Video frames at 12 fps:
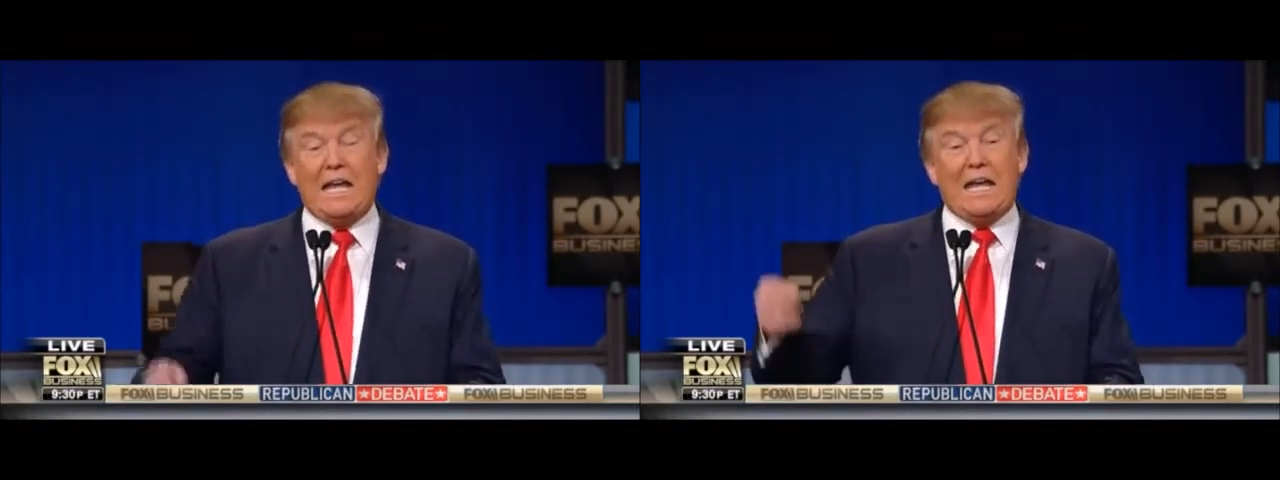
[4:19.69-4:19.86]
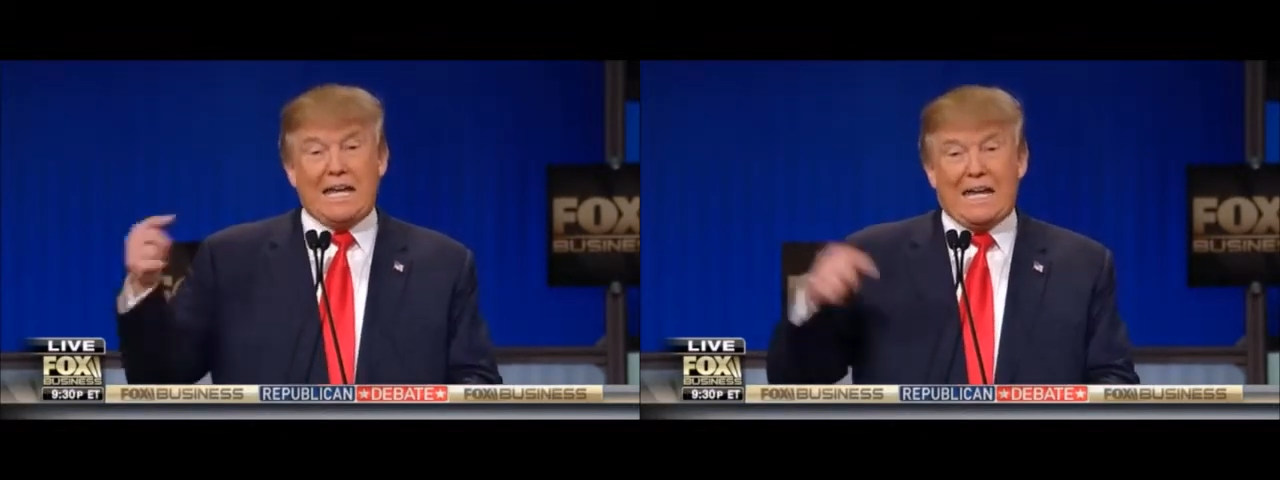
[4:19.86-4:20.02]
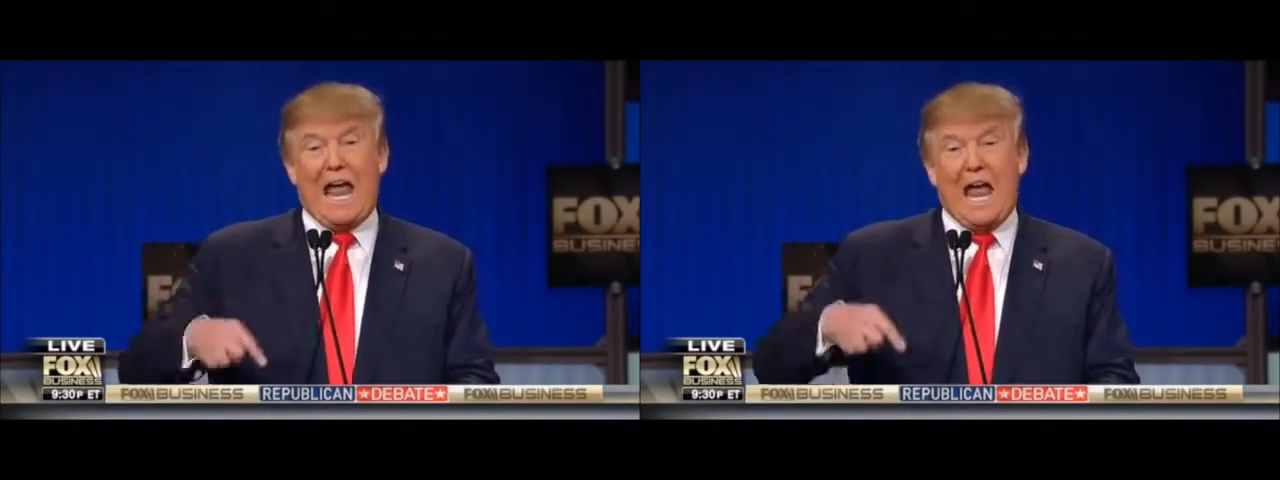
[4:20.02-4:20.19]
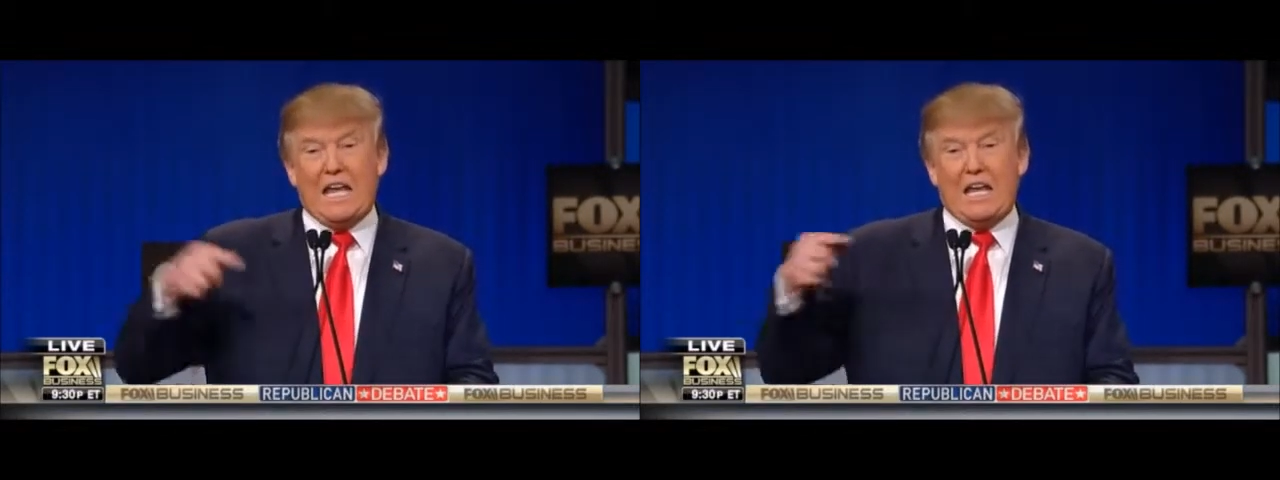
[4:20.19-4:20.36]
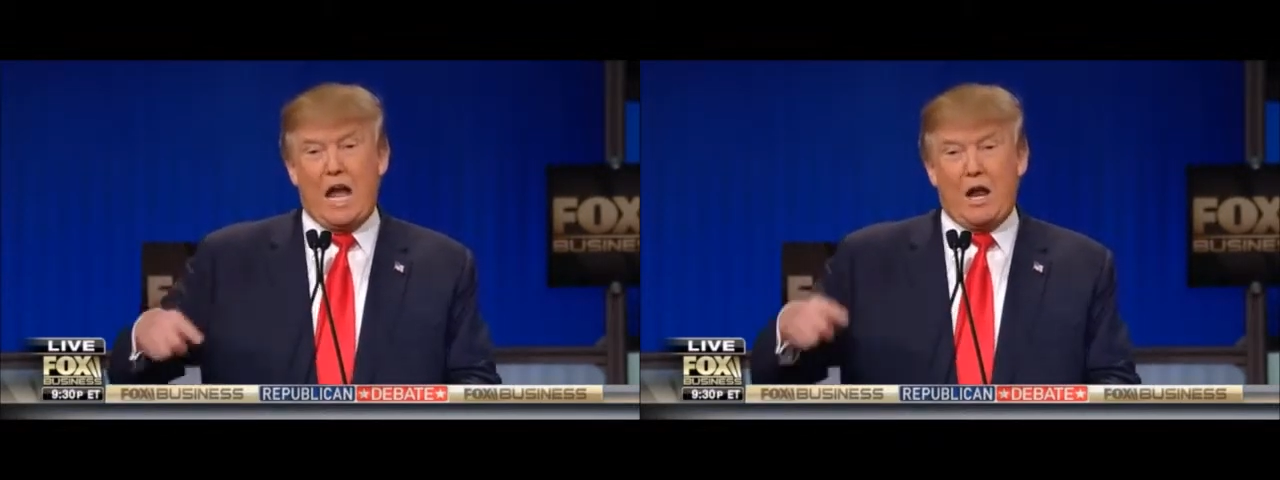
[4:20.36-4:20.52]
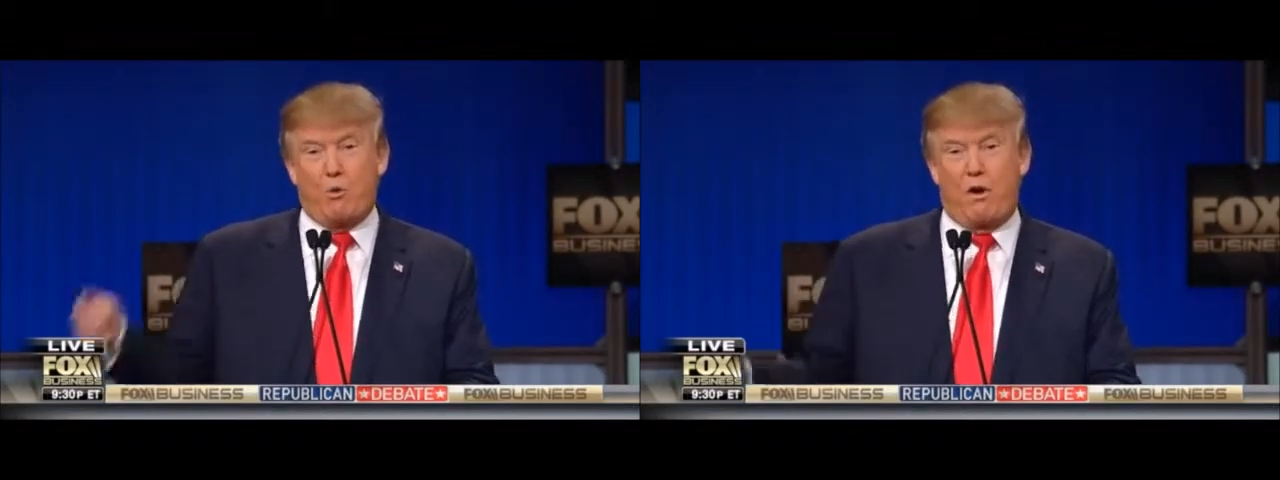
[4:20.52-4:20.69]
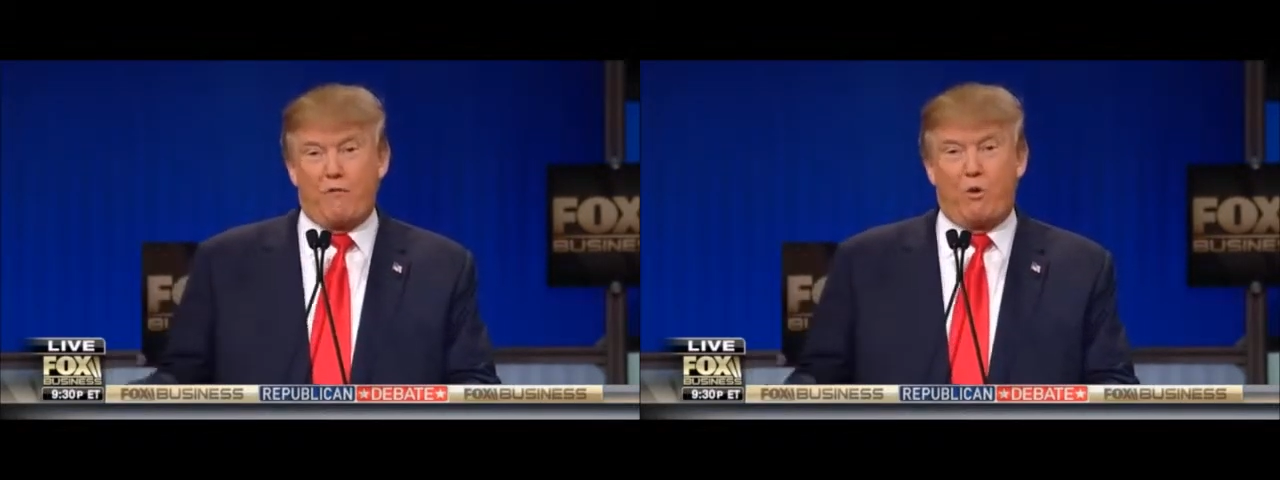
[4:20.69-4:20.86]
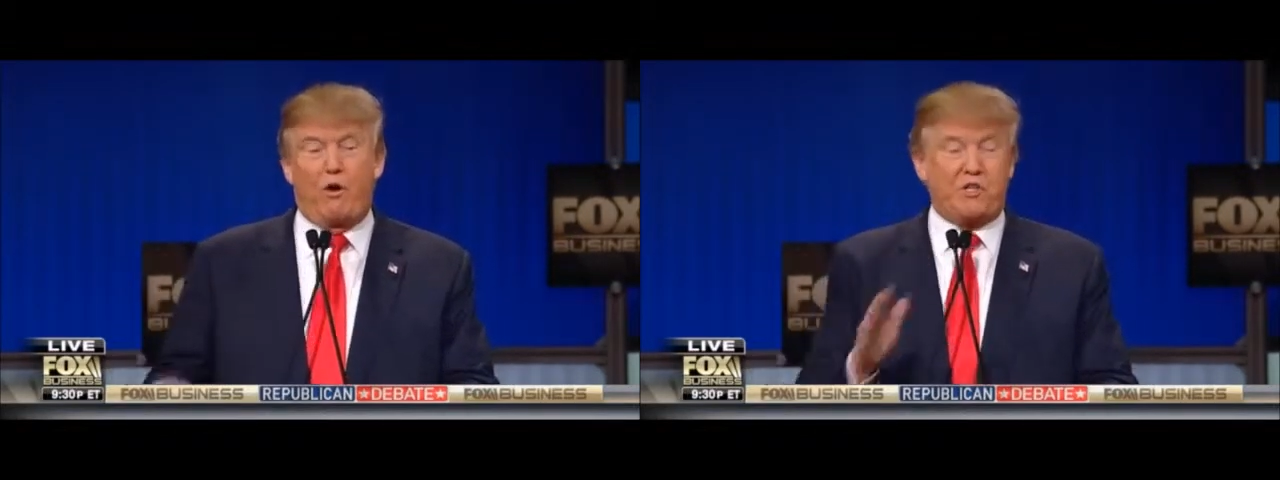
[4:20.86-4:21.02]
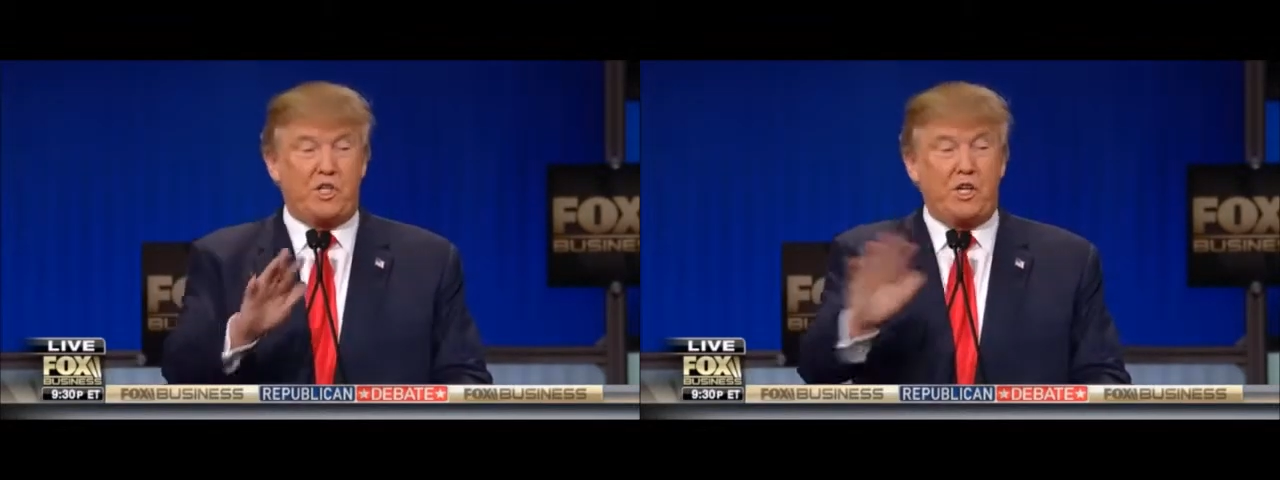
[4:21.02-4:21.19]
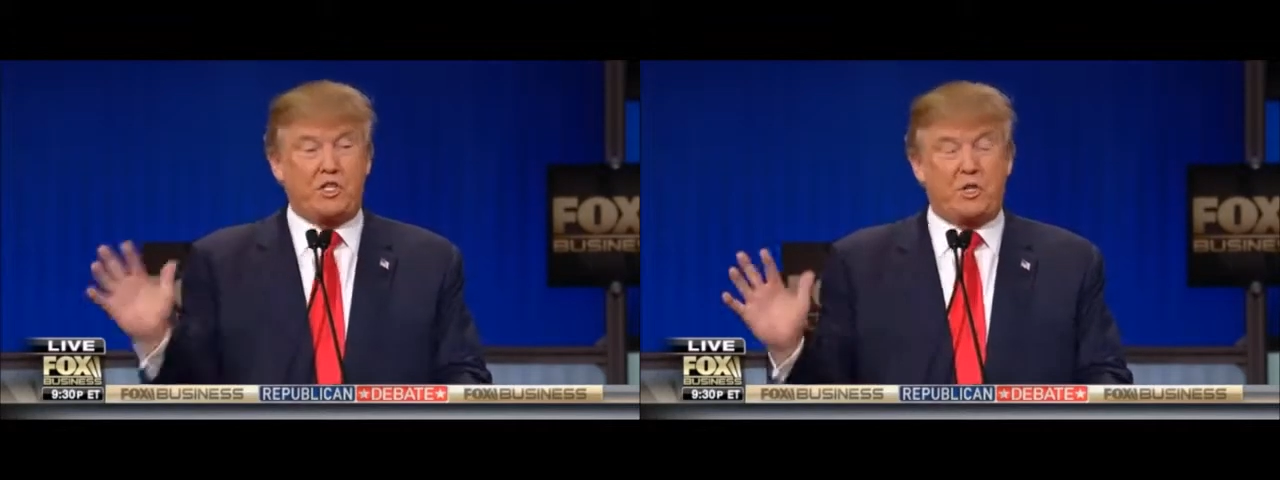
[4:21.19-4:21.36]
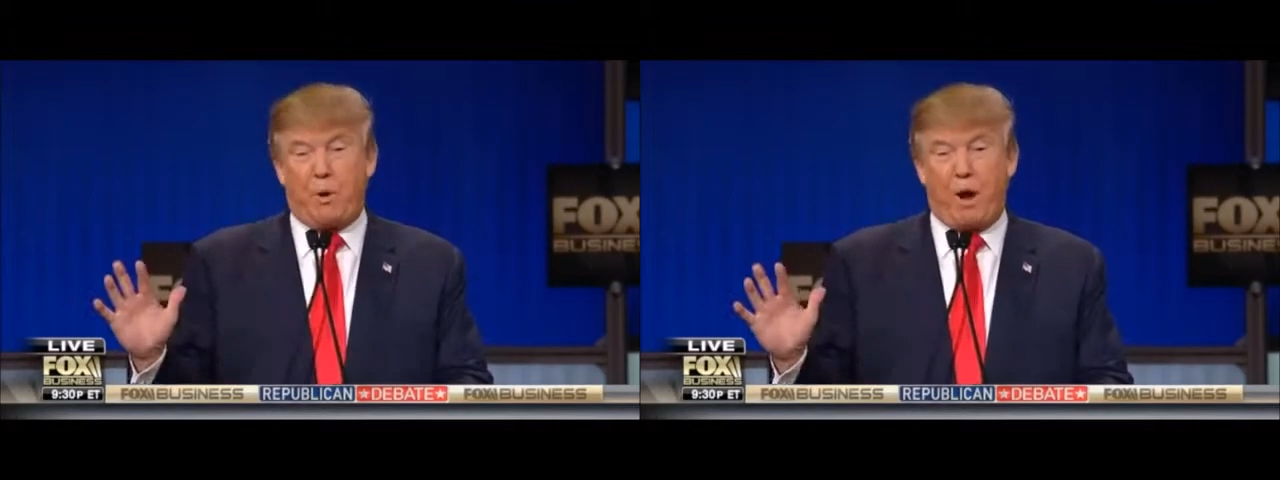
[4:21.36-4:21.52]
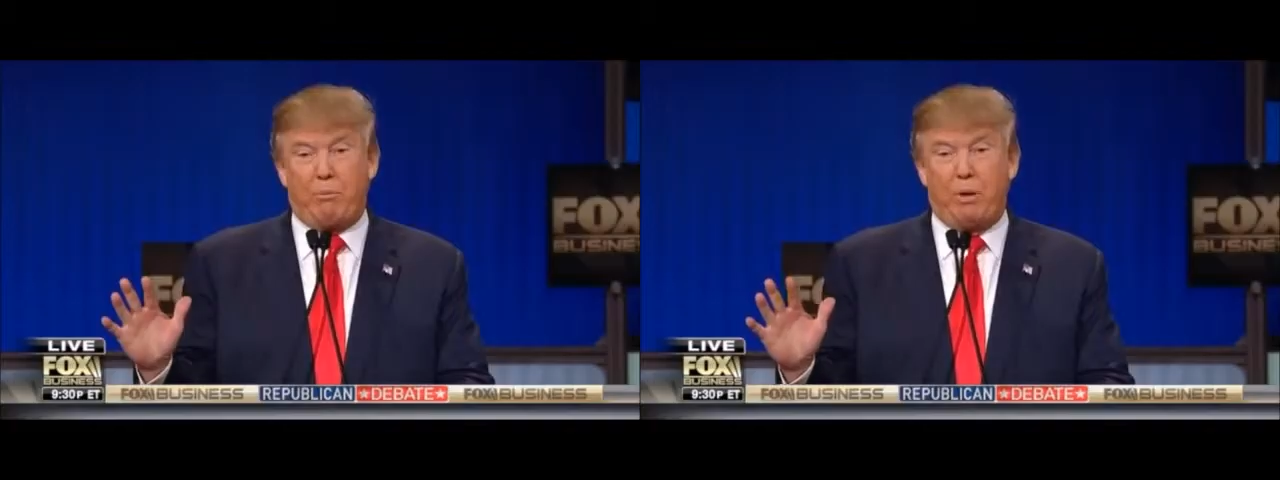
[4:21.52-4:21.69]
he cannot run for office. Here's
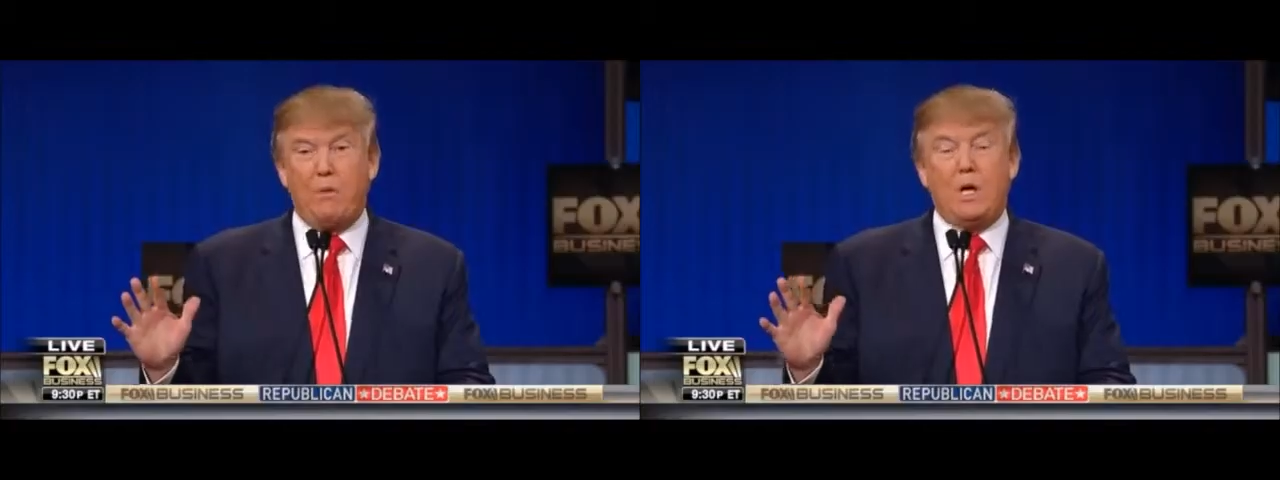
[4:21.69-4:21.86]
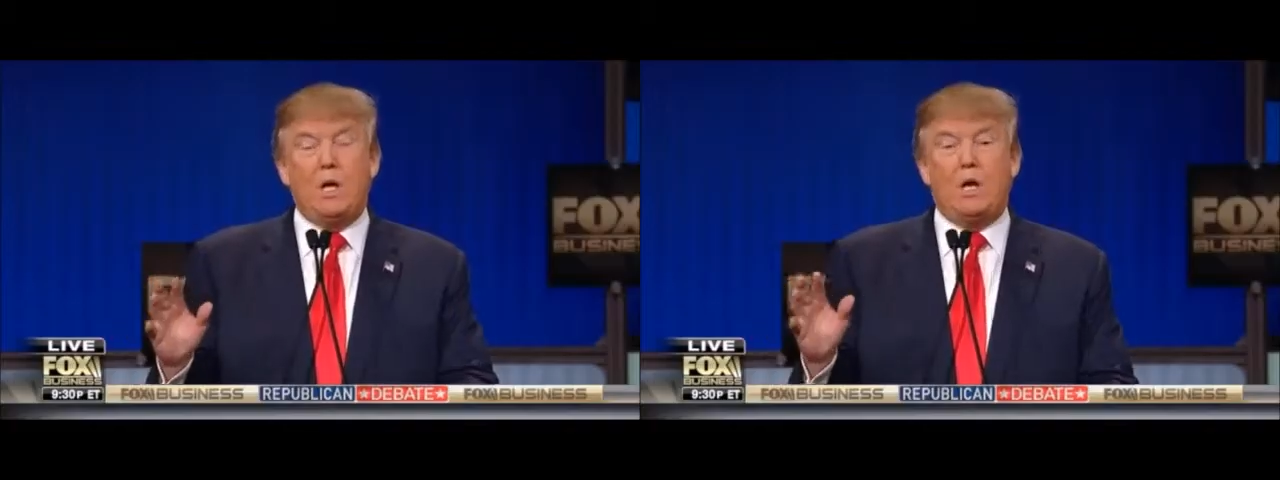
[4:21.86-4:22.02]
the problem.